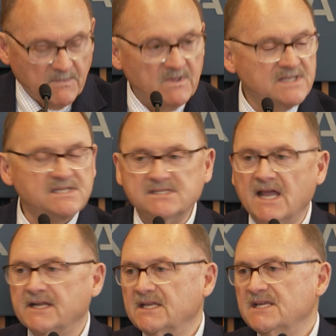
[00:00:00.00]
This is
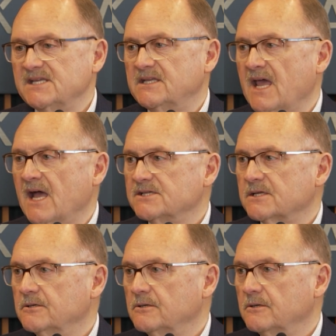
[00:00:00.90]
not an easy
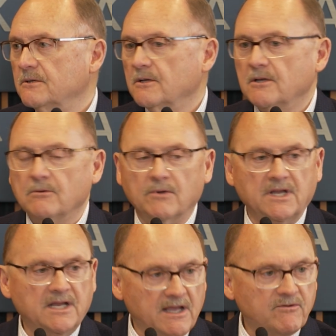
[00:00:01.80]
task. We
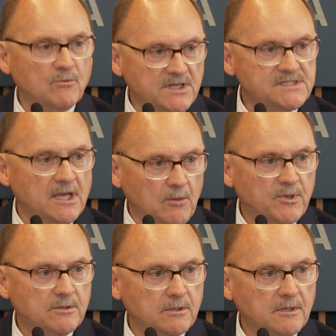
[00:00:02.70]
need everyone's
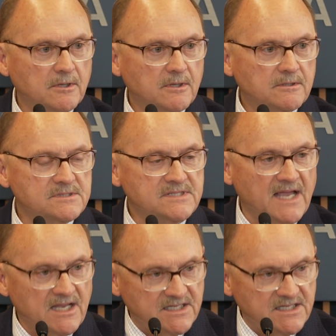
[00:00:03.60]
help. It's not a